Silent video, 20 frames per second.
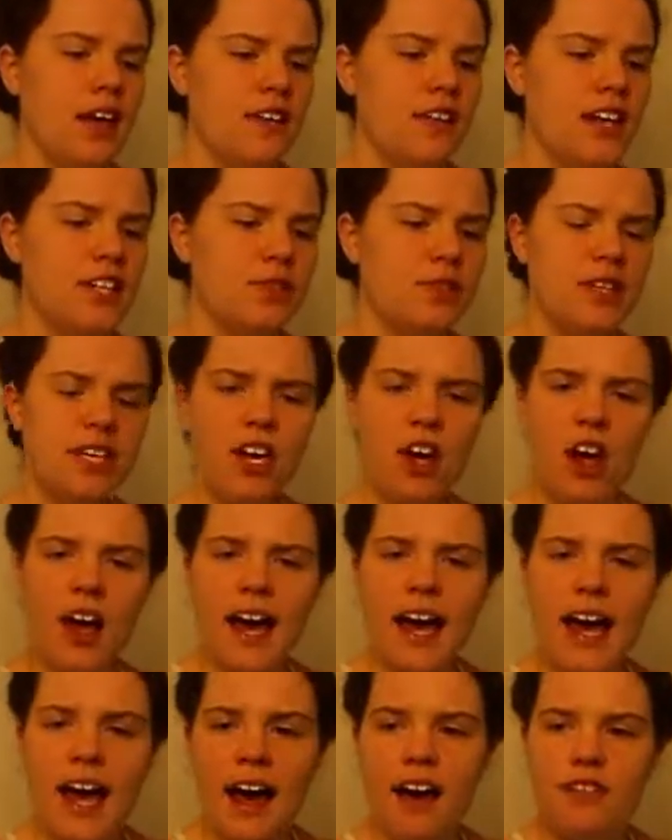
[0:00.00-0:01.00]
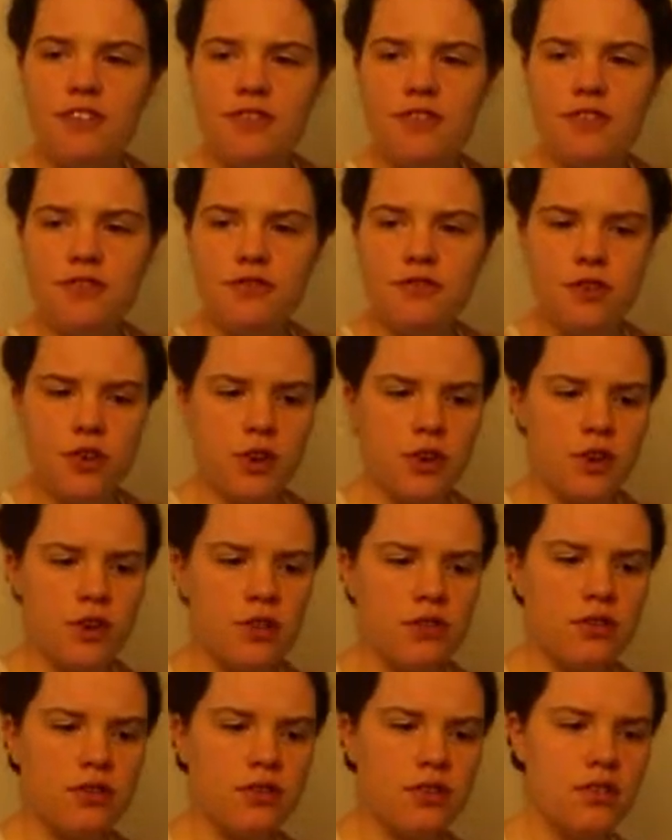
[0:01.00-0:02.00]
That's really all I have
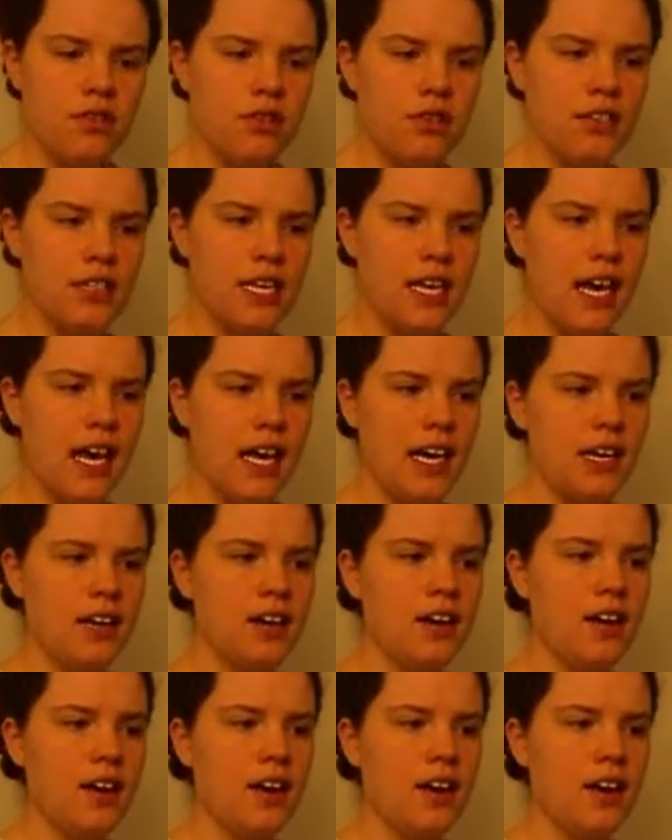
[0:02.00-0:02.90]
for today.